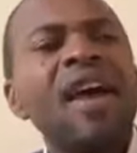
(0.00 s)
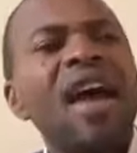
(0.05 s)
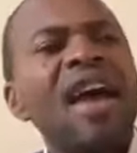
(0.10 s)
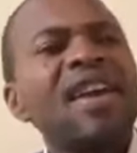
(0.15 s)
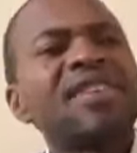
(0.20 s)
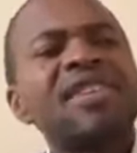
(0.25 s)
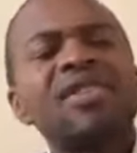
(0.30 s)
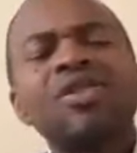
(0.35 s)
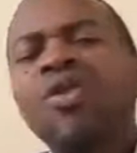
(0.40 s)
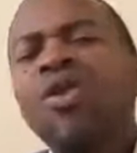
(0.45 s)
I
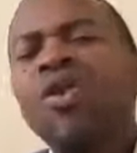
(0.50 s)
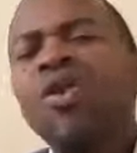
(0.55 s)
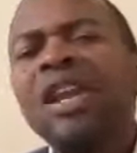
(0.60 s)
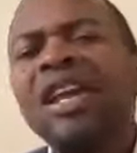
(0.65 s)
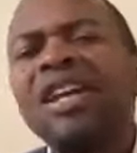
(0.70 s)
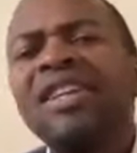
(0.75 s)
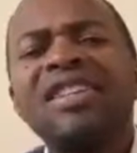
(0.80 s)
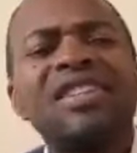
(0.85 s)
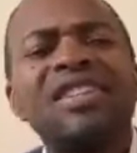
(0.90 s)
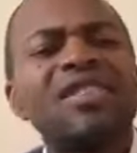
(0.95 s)
said, no,
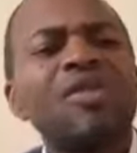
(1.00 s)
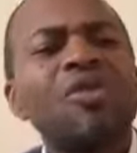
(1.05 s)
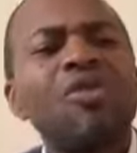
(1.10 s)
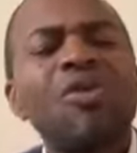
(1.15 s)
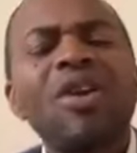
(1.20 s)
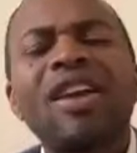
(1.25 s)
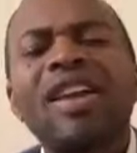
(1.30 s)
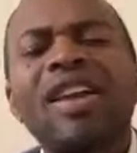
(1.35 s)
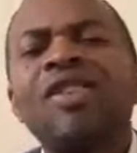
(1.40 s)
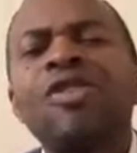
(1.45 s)
ladies,
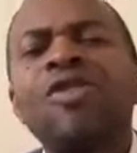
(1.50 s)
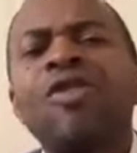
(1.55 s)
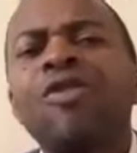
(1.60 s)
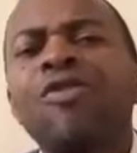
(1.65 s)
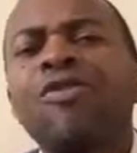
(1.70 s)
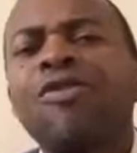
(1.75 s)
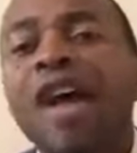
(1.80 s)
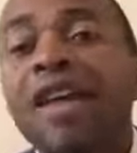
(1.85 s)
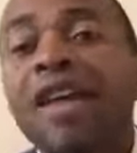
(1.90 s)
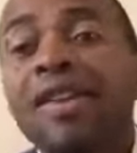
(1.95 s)
we cannot
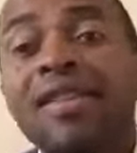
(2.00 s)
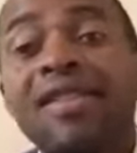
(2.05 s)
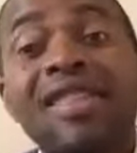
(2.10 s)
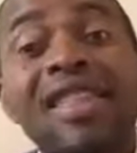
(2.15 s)
fight.